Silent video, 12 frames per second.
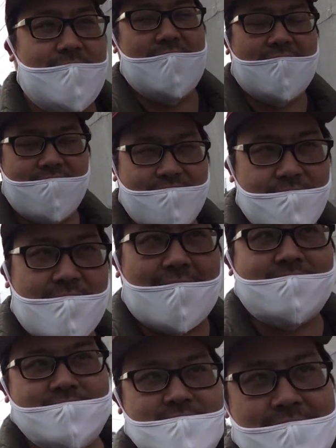A lot of them are
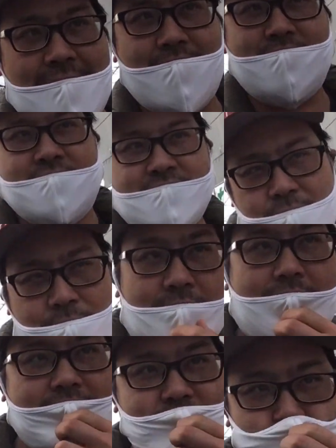actually now just doing
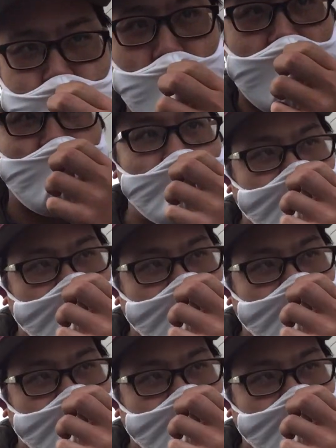like a straight